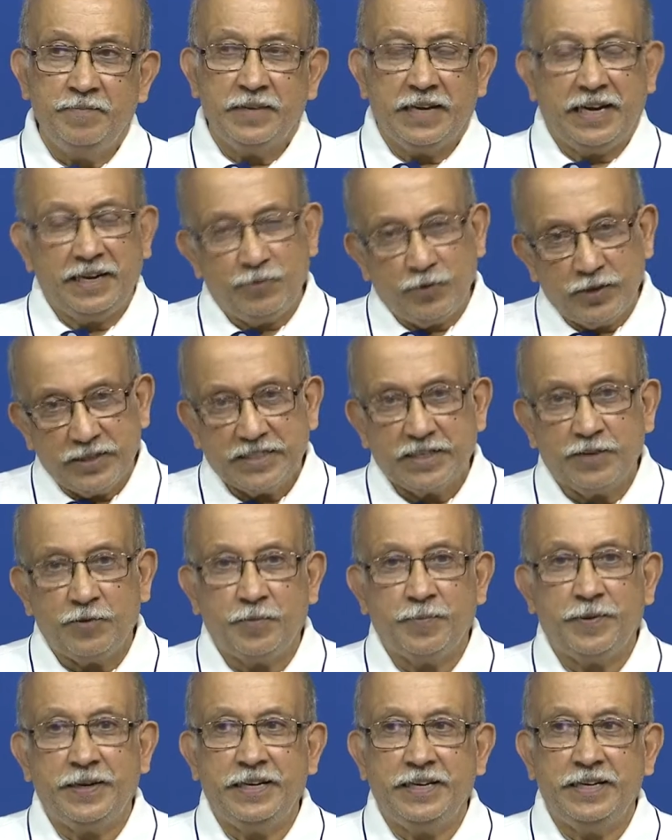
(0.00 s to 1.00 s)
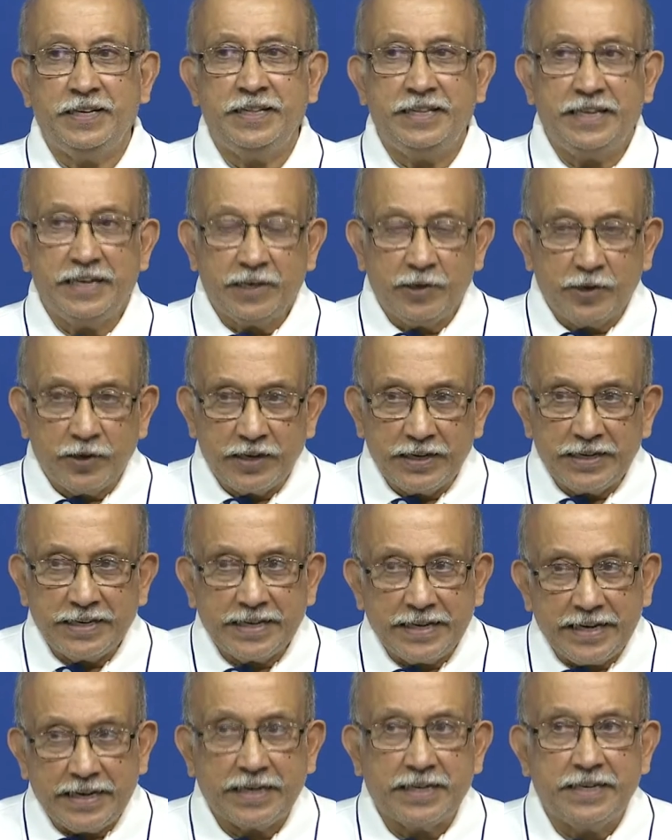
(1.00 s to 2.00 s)
I will not say opinion their own
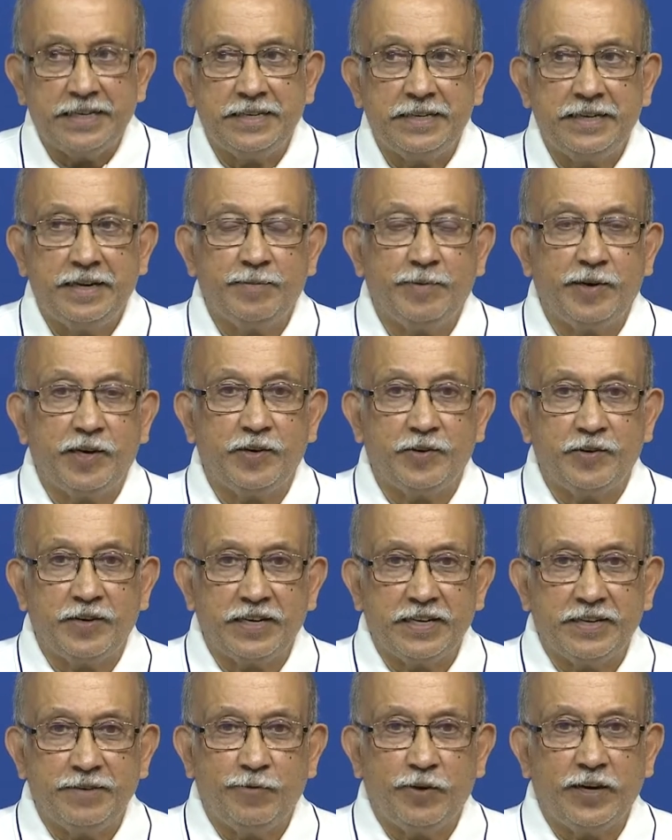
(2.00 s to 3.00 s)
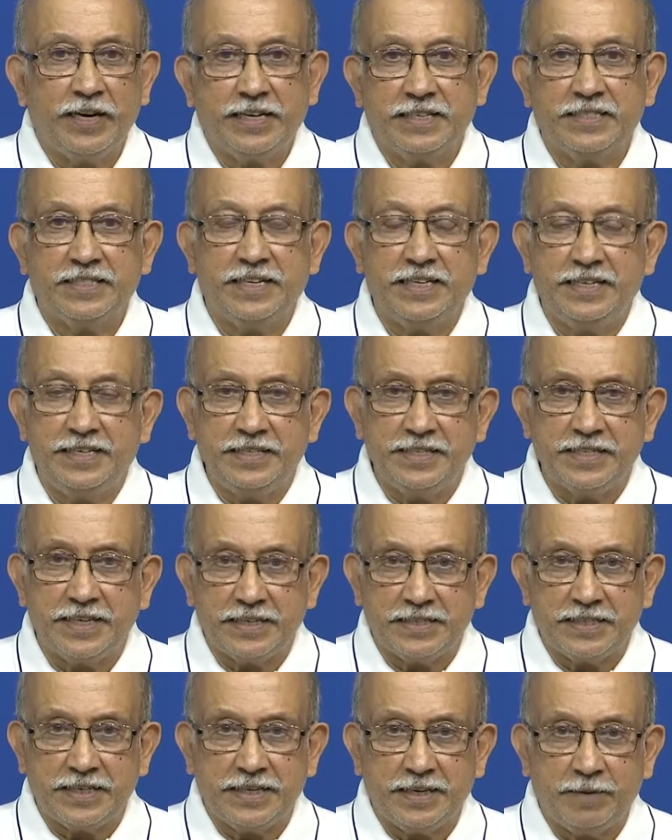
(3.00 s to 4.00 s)
take about what design is
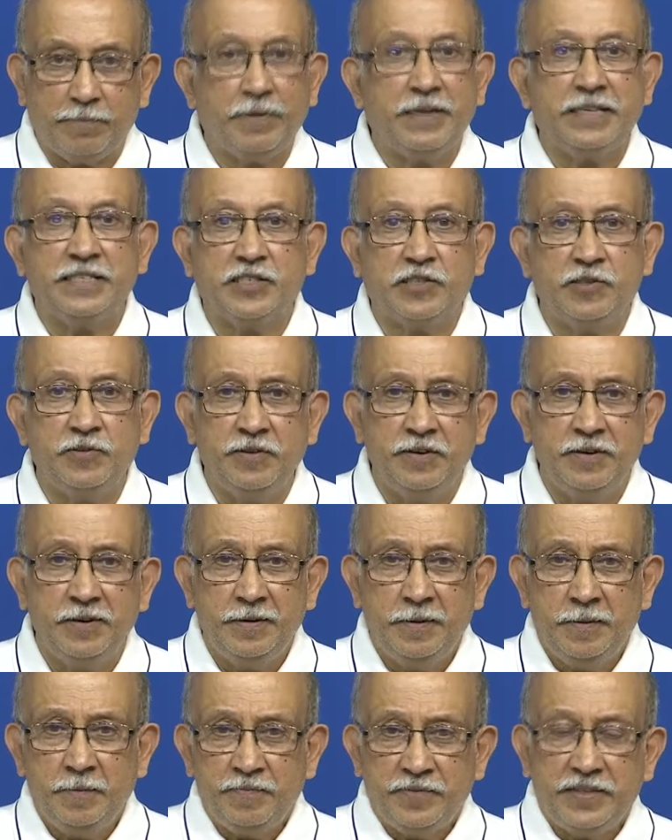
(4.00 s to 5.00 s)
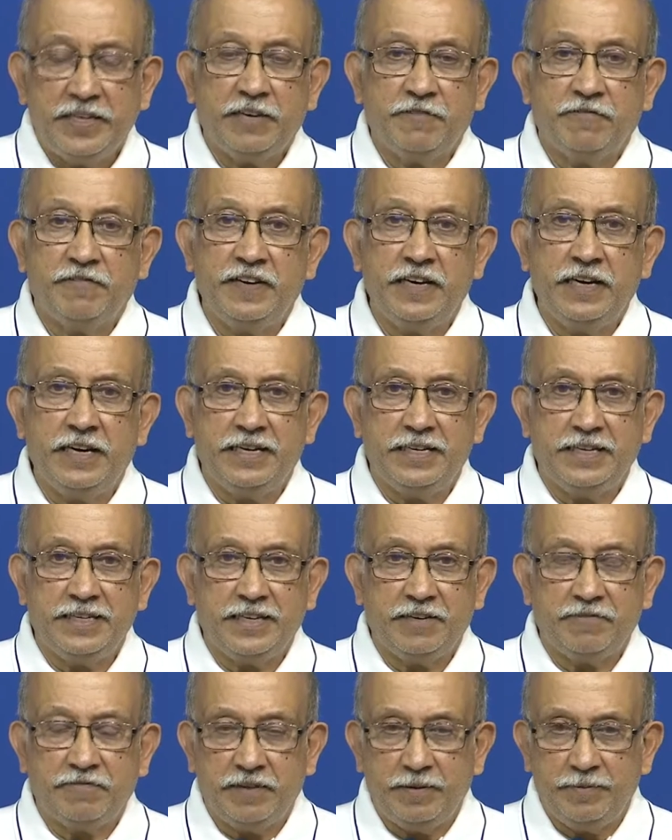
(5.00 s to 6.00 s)
as it applies to their field and
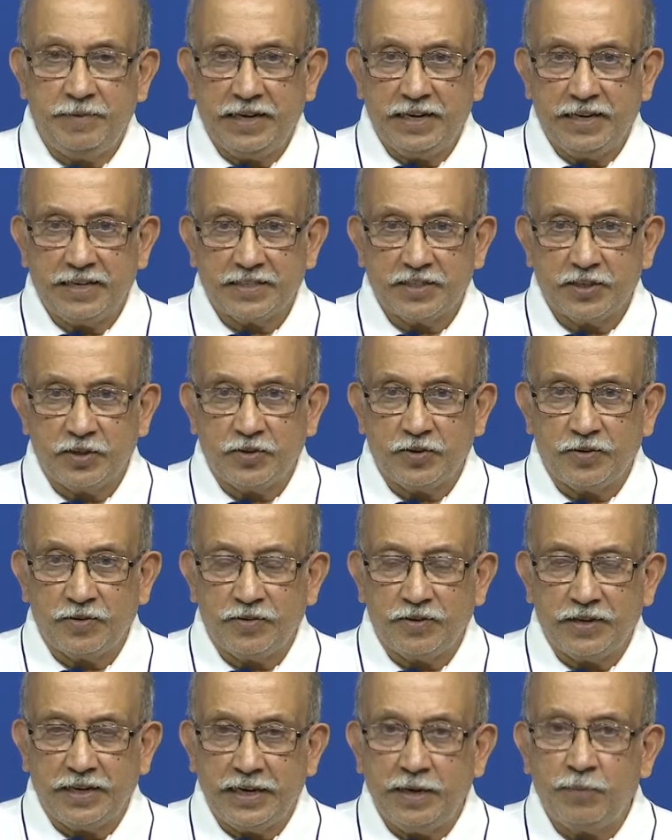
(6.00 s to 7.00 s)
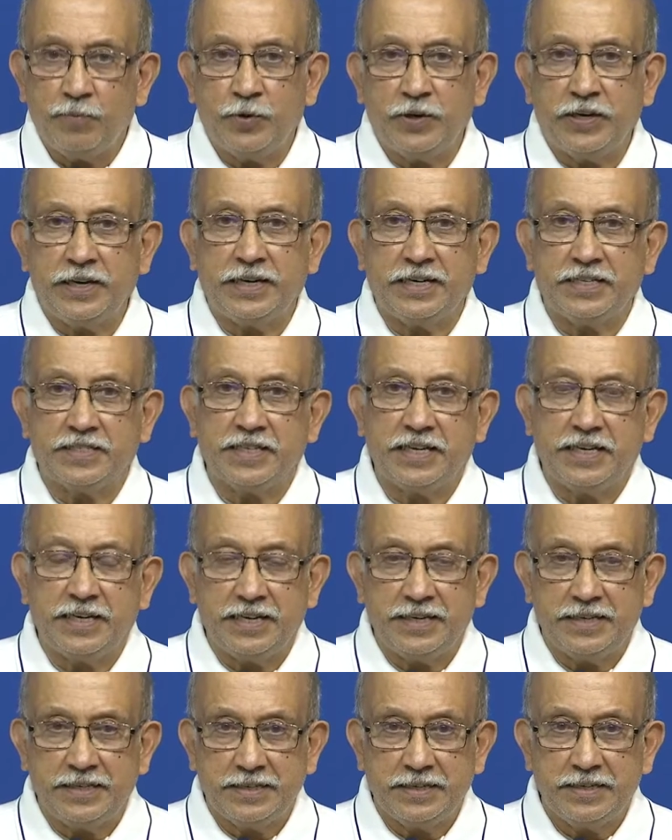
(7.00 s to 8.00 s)
their familiar. So, I will put it
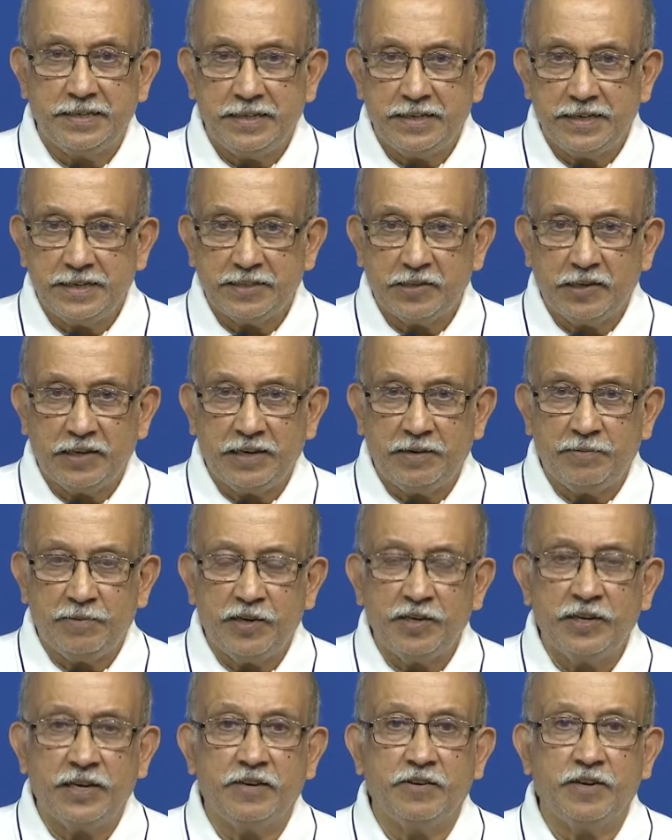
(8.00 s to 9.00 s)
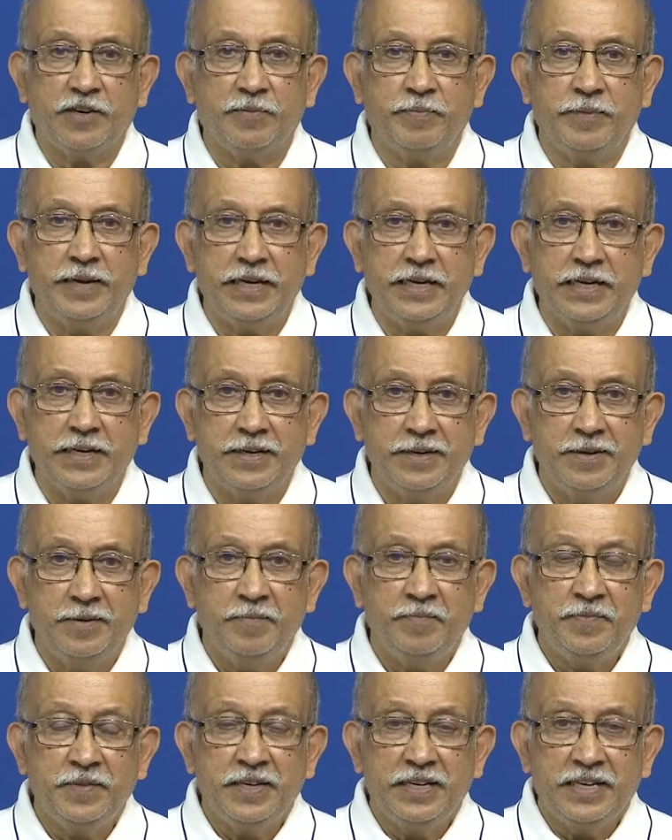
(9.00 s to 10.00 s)
aside it is all about how to make
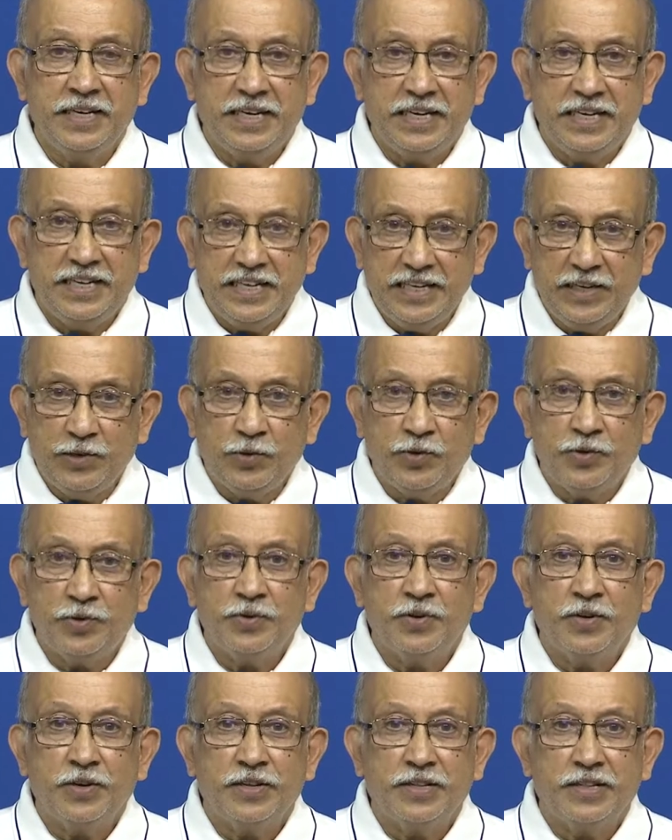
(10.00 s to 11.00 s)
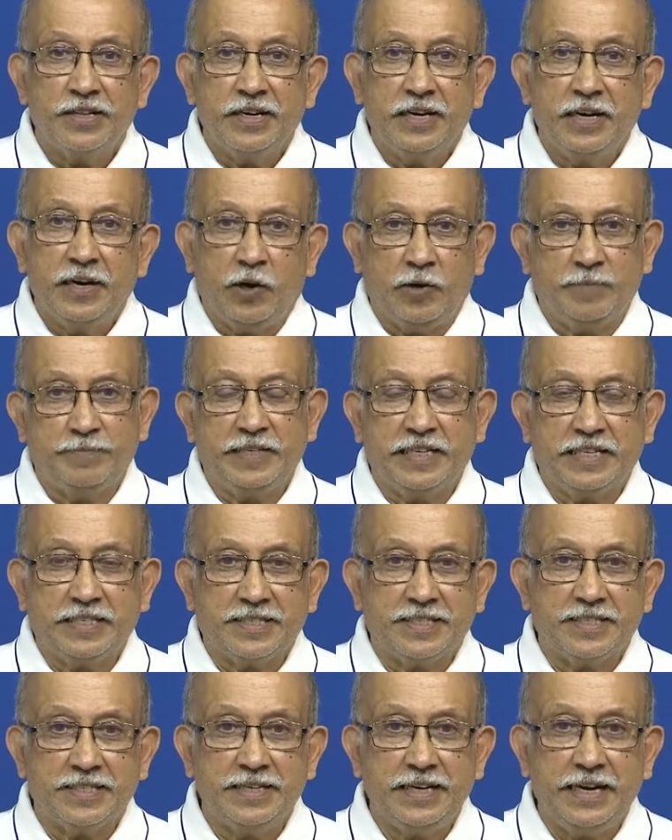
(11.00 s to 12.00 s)
new
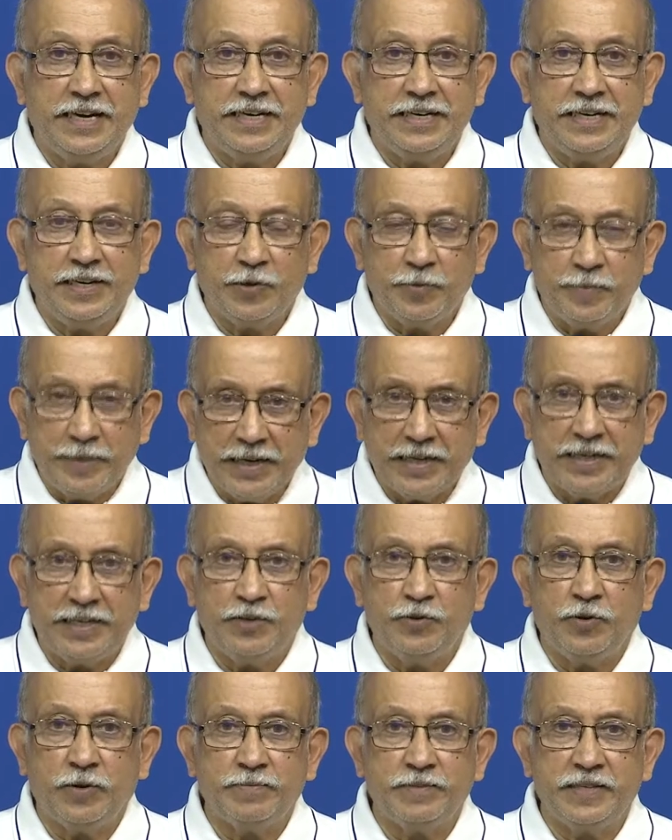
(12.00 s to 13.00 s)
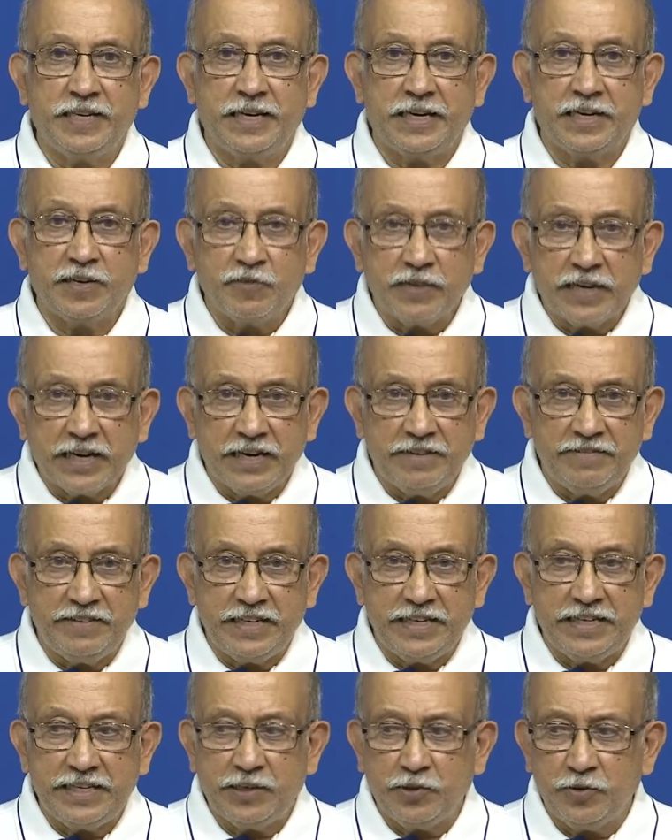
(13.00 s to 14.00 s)
objects and to make a new object quickly we
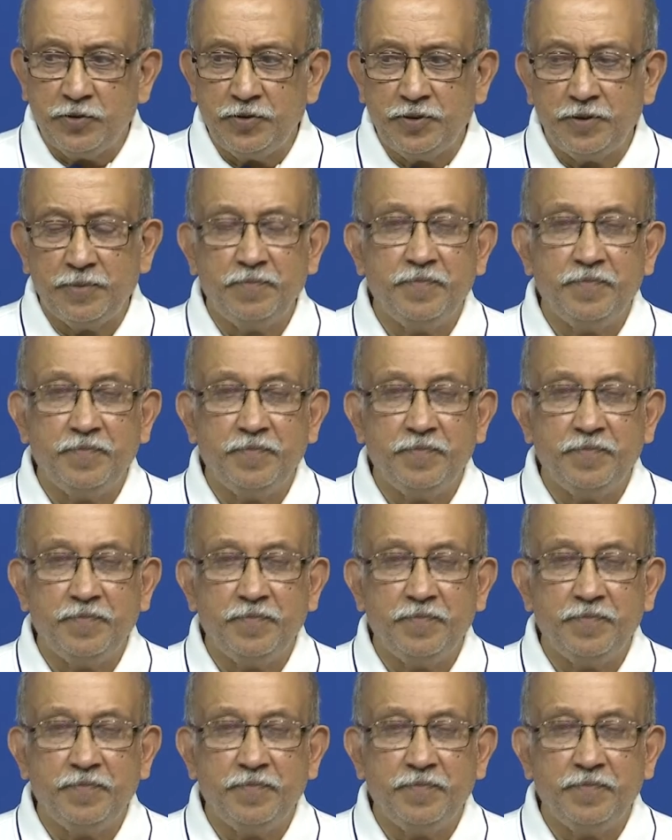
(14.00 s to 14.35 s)
need to